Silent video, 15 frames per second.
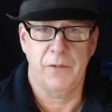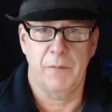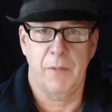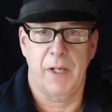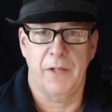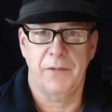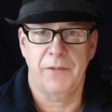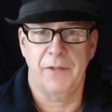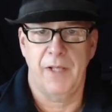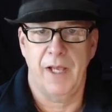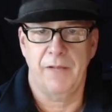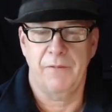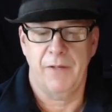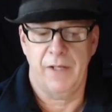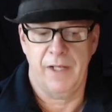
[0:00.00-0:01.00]
the balance
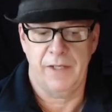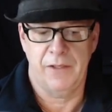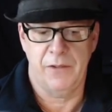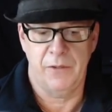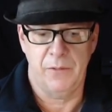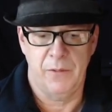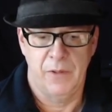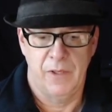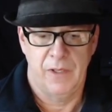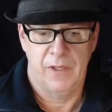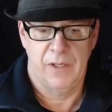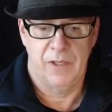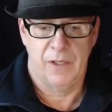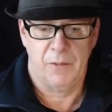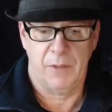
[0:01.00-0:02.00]
staff I had to do
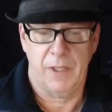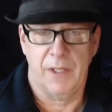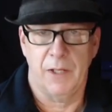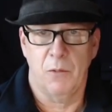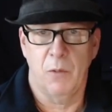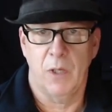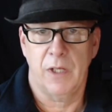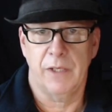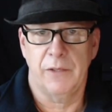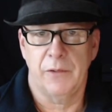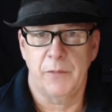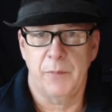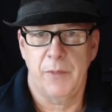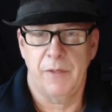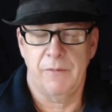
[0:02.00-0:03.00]
quite a lot of work on
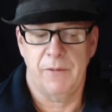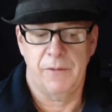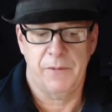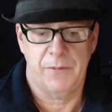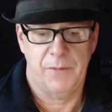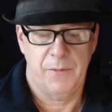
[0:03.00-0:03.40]
those pivots